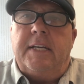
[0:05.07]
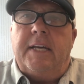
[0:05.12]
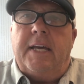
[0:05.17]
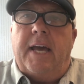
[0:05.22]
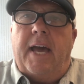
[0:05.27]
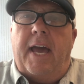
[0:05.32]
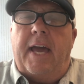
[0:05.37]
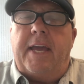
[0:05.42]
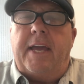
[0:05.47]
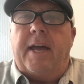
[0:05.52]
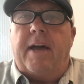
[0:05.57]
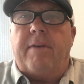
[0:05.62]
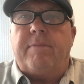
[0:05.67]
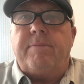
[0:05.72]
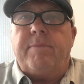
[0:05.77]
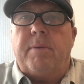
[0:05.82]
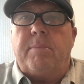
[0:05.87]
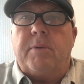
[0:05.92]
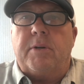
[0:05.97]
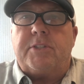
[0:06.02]
Hey, I'm
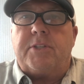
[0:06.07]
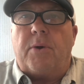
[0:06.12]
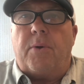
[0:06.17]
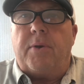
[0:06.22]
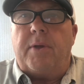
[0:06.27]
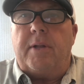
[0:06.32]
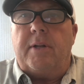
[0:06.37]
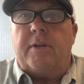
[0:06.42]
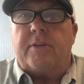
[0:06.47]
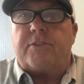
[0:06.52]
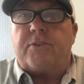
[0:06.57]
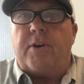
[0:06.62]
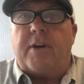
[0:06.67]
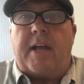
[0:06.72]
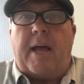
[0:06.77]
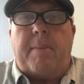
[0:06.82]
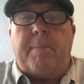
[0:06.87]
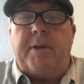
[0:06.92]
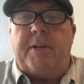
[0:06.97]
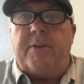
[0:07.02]
going to show you a little trick
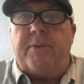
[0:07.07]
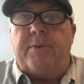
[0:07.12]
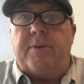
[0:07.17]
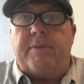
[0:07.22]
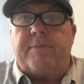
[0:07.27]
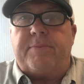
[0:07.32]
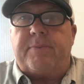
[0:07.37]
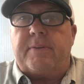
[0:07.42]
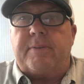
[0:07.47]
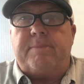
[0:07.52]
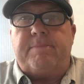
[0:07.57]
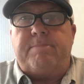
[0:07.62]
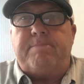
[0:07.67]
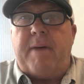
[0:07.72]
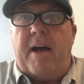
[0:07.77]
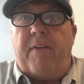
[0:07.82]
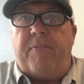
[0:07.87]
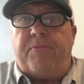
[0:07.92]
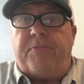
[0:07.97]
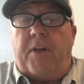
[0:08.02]
I've been doing for
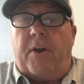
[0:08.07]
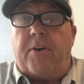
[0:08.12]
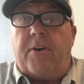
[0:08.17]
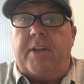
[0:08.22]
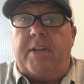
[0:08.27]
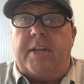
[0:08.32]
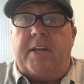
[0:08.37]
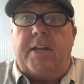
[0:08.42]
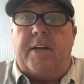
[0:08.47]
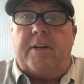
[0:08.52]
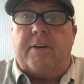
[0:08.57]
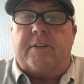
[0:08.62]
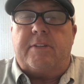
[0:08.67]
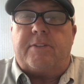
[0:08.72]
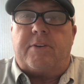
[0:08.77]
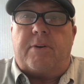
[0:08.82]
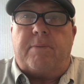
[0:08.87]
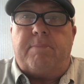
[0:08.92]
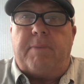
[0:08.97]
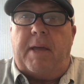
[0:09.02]
about 30 years
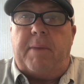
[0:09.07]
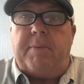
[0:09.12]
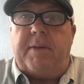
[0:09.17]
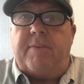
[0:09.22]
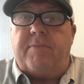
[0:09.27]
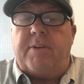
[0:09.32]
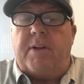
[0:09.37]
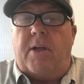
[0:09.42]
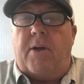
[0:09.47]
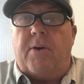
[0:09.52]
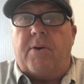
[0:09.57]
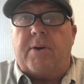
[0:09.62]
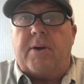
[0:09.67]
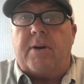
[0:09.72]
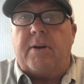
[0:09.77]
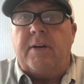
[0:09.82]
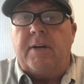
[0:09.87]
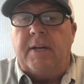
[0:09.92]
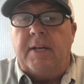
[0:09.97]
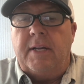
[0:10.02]
or maybe even
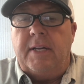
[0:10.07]
longer.